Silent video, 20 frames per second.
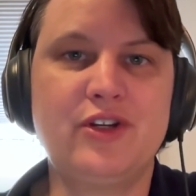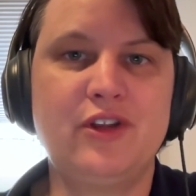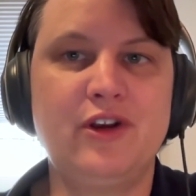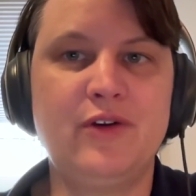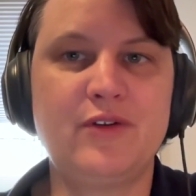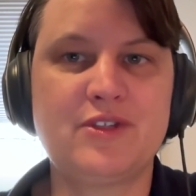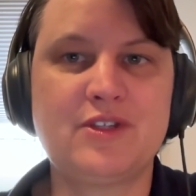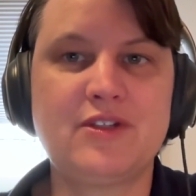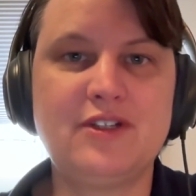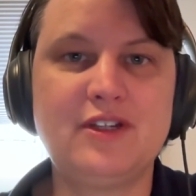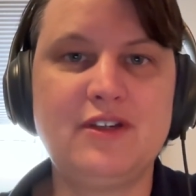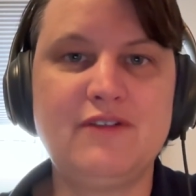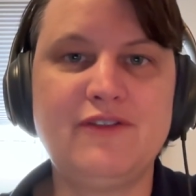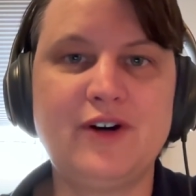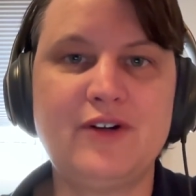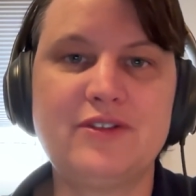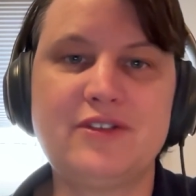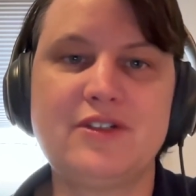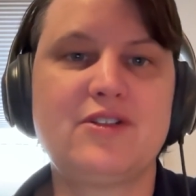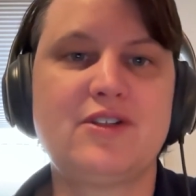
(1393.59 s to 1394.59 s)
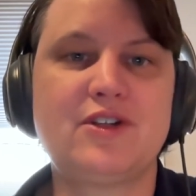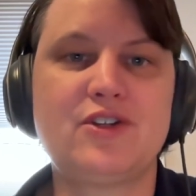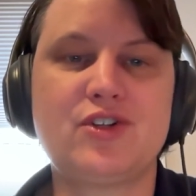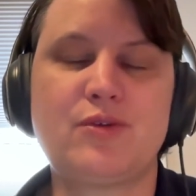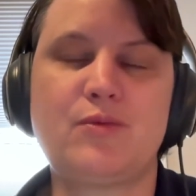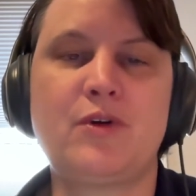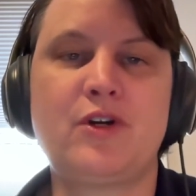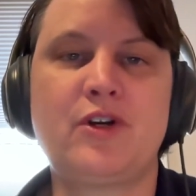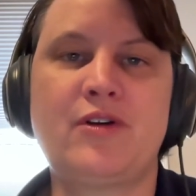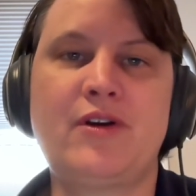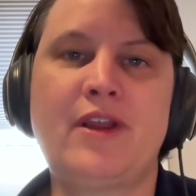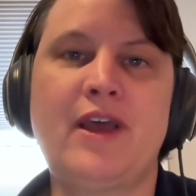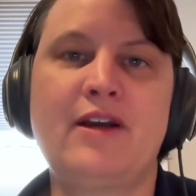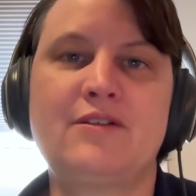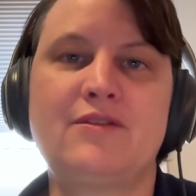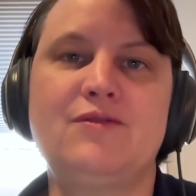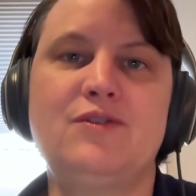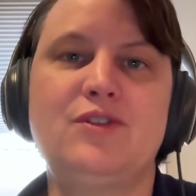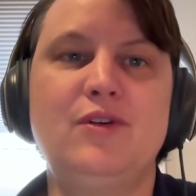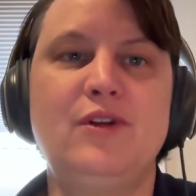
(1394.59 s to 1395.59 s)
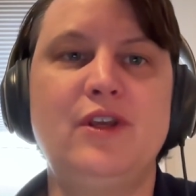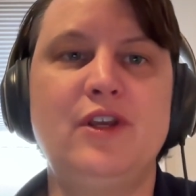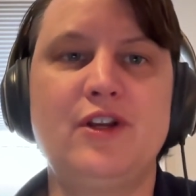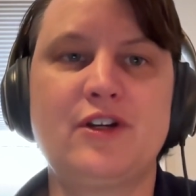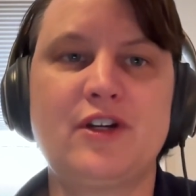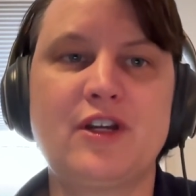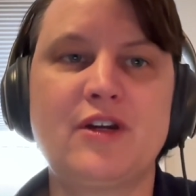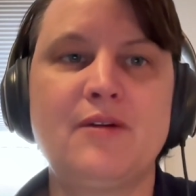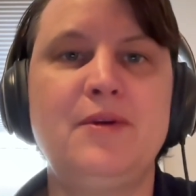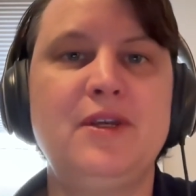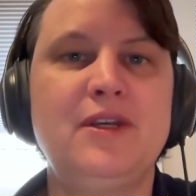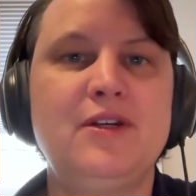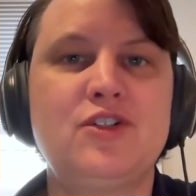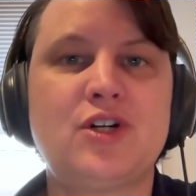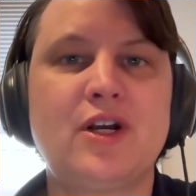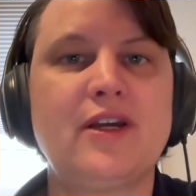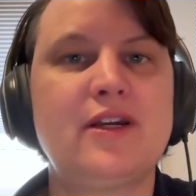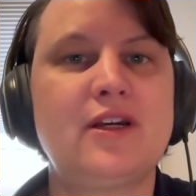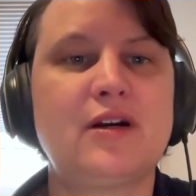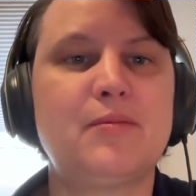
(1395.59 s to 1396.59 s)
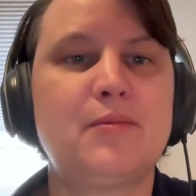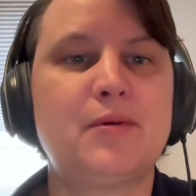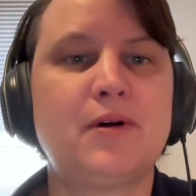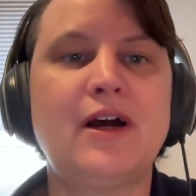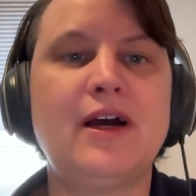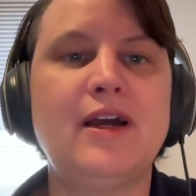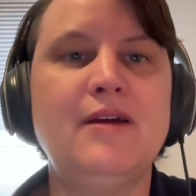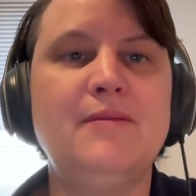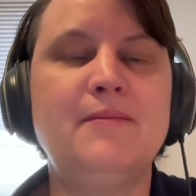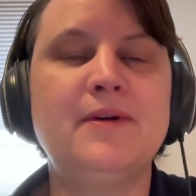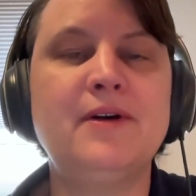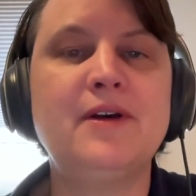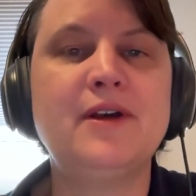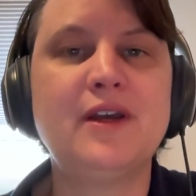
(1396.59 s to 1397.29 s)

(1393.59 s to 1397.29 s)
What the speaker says: It's a default decision when you're in active duty. You're going to be in TRICARE Prime.